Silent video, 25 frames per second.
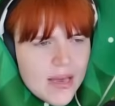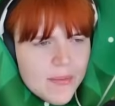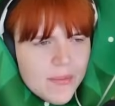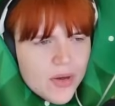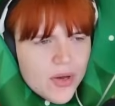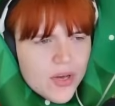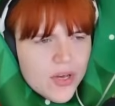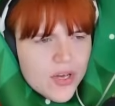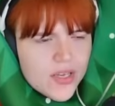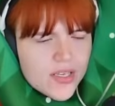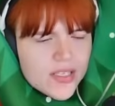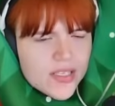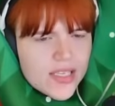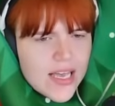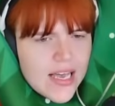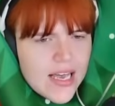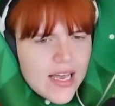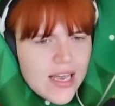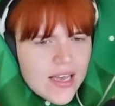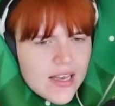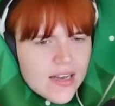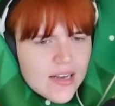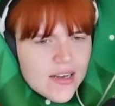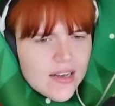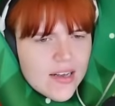
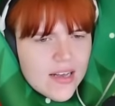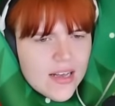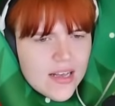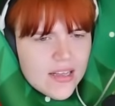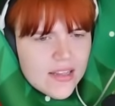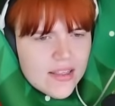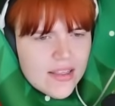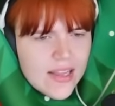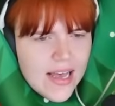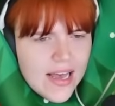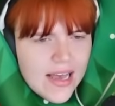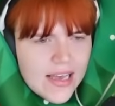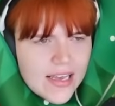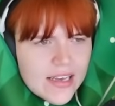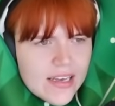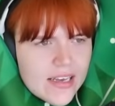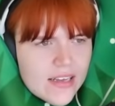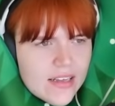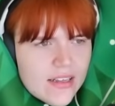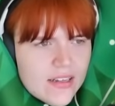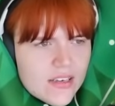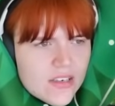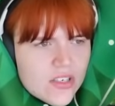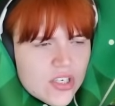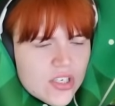pursing, like
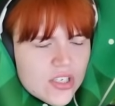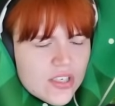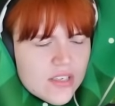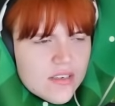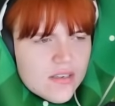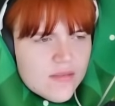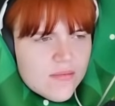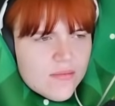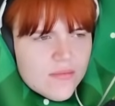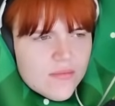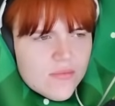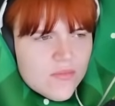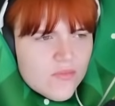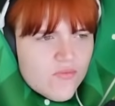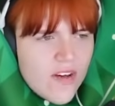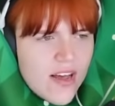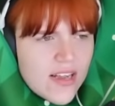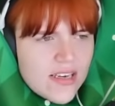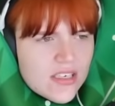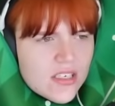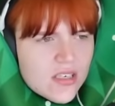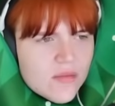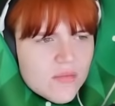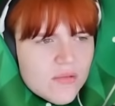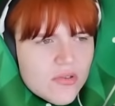just
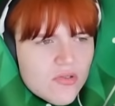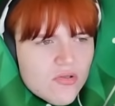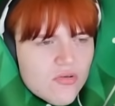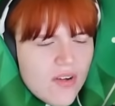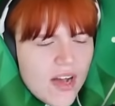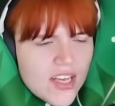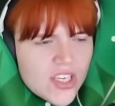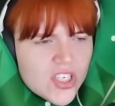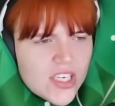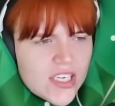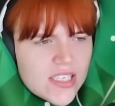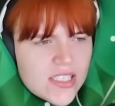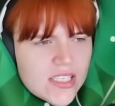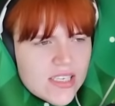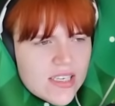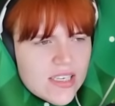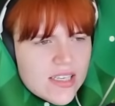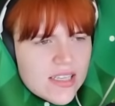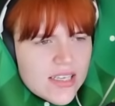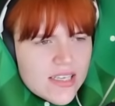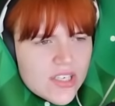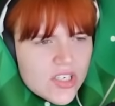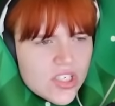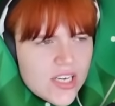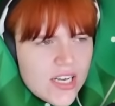random crashes and
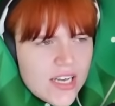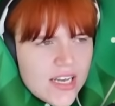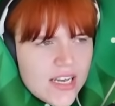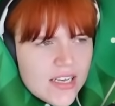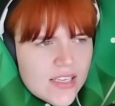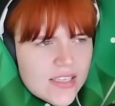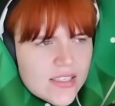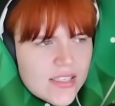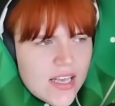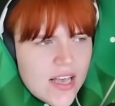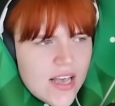glitches,